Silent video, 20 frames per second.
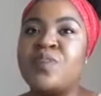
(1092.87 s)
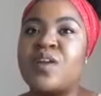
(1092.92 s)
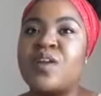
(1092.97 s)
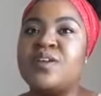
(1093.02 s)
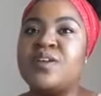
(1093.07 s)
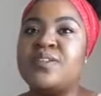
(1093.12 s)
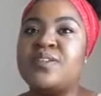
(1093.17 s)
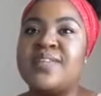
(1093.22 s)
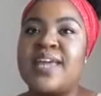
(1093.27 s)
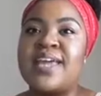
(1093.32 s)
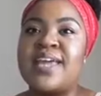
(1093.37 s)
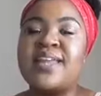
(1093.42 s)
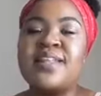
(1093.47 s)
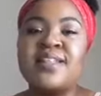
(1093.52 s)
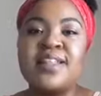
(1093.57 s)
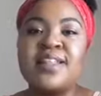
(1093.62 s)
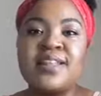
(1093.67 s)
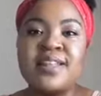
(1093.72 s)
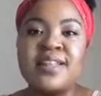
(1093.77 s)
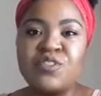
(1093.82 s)
is there
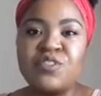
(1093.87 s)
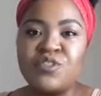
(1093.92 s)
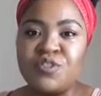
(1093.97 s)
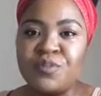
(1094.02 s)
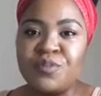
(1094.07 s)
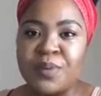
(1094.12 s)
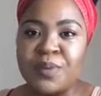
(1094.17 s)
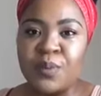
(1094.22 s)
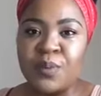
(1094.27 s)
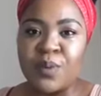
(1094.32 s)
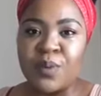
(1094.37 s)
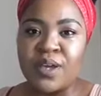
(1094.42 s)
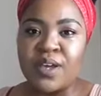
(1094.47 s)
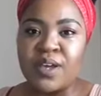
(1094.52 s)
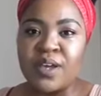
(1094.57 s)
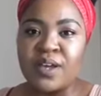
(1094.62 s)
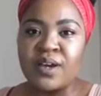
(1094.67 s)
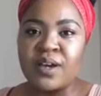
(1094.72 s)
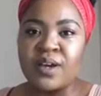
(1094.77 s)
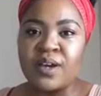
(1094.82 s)
anything that you've been
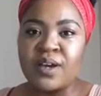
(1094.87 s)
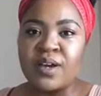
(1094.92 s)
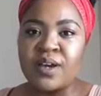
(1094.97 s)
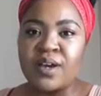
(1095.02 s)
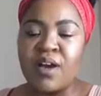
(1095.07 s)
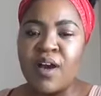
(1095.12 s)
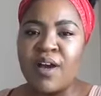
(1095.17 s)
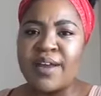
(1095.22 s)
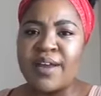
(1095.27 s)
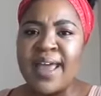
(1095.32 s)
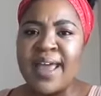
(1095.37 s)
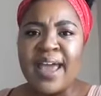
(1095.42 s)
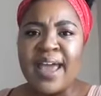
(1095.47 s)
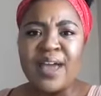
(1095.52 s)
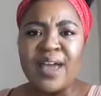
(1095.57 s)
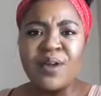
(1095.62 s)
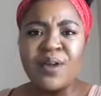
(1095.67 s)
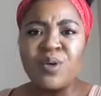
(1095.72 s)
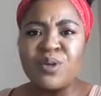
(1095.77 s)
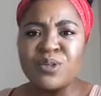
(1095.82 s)
working on?
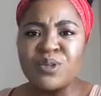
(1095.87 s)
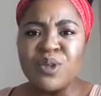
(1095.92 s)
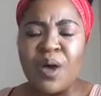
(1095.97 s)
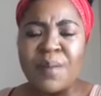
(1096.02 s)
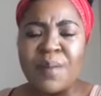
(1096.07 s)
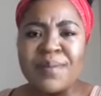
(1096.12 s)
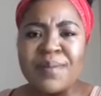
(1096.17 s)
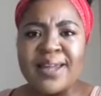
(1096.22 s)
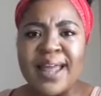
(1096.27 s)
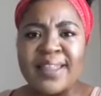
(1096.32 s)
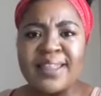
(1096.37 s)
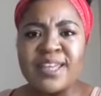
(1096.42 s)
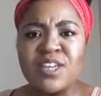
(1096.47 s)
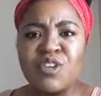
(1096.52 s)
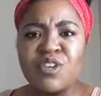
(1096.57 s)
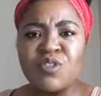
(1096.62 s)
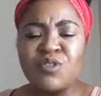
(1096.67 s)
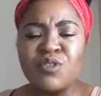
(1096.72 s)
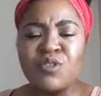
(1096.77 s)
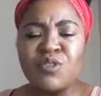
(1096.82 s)
And also, I mean, I
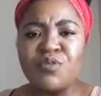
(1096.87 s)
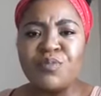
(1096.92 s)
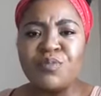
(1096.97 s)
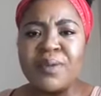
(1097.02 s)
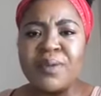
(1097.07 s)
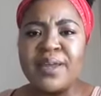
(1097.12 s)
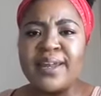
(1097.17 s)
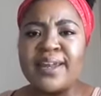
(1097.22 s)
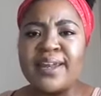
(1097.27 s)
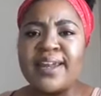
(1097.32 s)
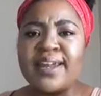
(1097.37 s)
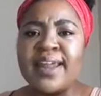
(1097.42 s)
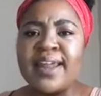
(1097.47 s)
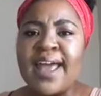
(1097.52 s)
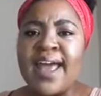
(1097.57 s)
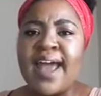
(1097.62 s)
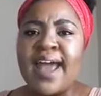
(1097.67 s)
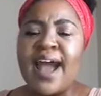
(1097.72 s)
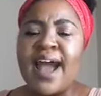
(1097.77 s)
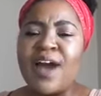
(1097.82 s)
think you you've been
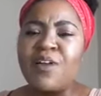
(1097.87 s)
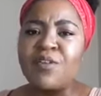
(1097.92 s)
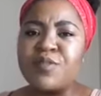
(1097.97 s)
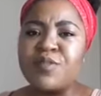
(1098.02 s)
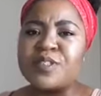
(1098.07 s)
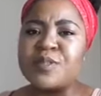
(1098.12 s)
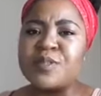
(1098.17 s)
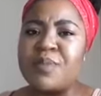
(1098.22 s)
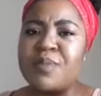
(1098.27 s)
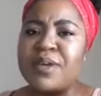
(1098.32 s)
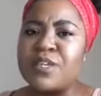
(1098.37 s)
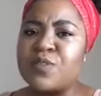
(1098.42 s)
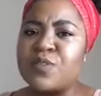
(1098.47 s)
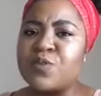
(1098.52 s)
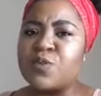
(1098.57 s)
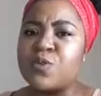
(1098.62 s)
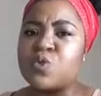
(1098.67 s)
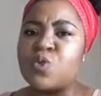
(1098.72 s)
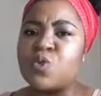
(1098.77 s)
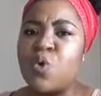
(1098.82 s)
out of space
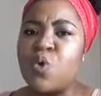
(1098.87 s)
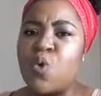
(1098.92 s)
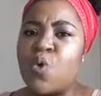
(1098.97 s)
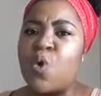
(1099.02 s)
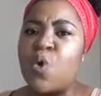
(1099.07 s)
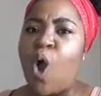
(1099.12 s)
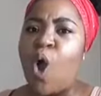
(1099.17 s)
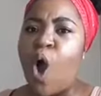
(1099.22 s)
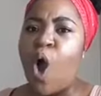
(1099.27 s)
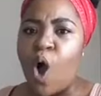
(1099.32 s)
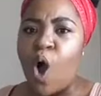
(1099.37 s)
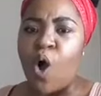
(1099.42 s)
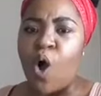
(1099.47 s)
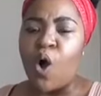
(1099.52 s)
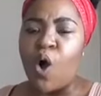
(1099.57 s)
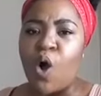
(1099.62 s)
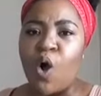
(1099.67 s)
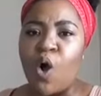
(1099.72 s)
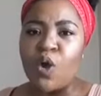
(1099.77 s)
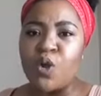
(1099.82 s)
for so
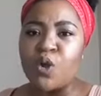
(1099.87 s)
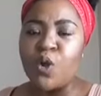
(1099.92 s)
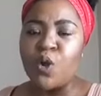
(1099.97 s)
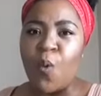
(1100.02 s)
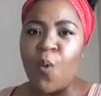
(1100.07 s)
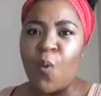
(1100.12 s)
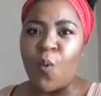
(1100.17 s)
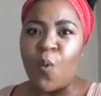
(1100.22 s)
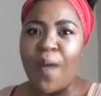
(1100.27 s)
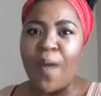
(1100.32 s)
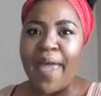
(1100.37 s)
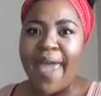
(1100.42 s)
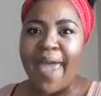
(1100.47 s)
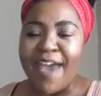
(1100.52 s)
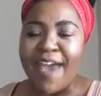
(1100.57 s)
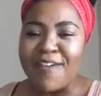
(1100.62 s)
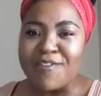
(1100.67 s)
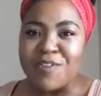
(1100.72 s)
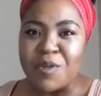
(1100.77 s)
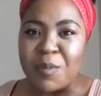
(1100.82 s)
long. You know, where yeah.
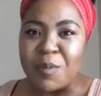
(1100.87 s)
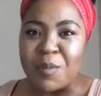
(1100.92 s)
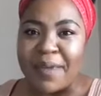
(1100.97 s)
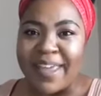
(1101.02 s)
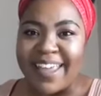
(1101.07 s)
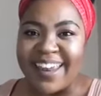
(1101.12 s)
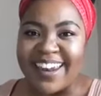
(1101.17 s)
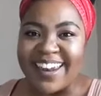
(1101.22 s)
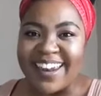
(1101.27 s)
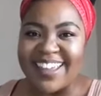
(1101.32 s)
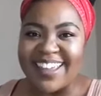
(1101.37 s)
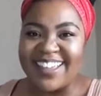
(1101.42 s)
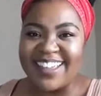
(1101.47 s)
have you been?